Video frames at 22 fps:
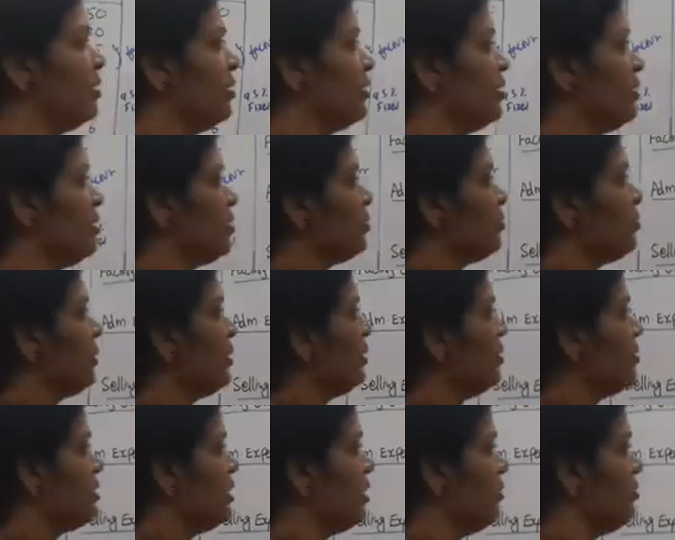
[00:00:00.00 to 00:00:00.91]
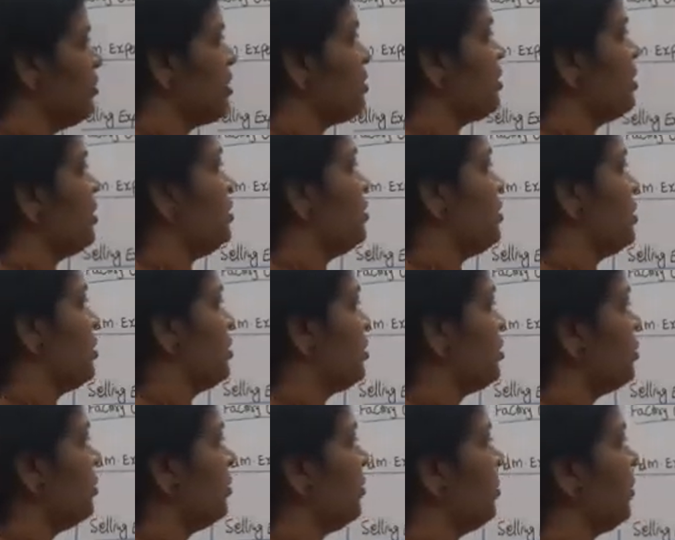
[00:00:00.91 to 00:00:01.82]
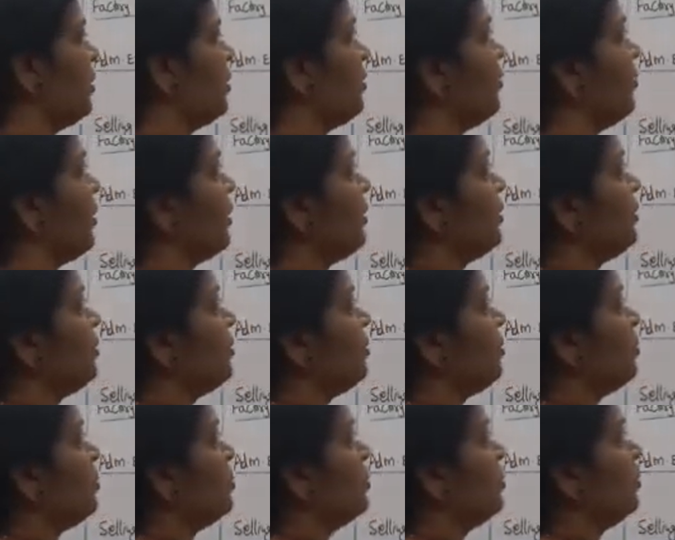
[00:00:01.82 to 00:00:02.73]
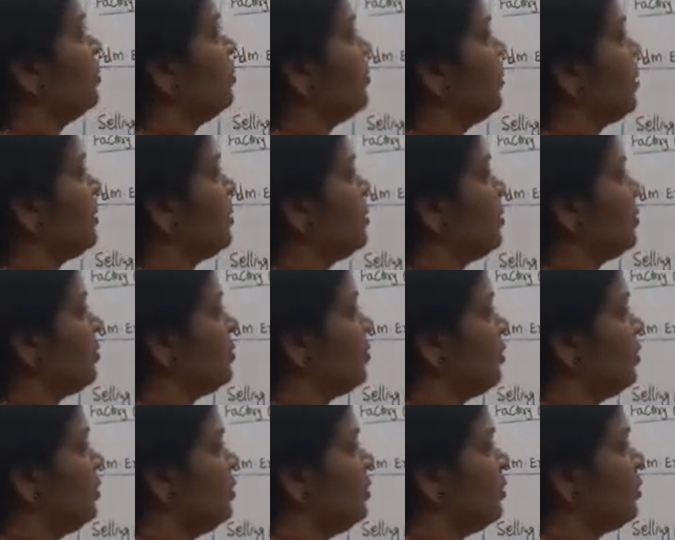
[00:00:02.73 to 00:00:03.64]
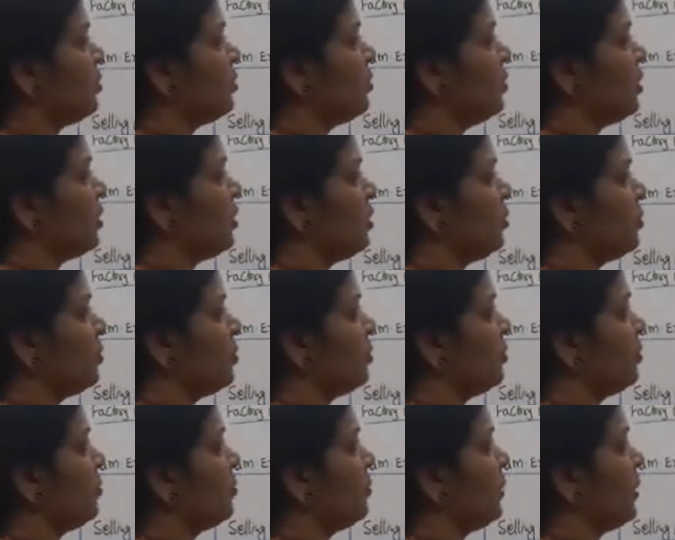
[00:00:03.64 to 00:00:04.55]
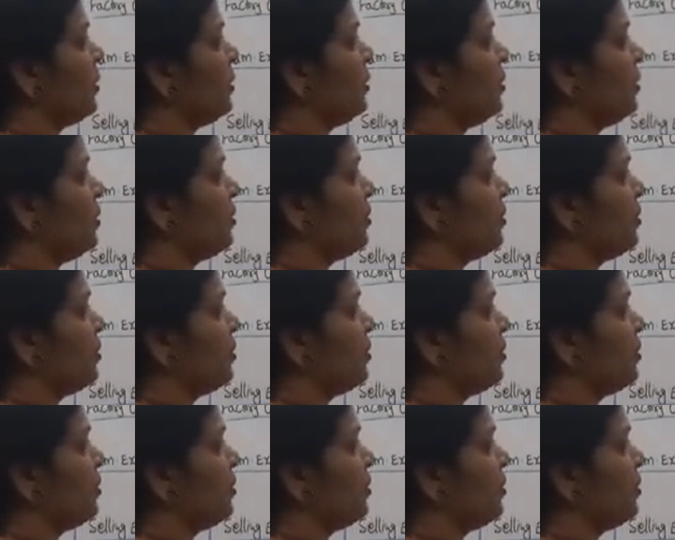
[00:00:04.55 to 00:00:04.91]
This one is anyway changing. 0.5 into 5,000, you got 2,500.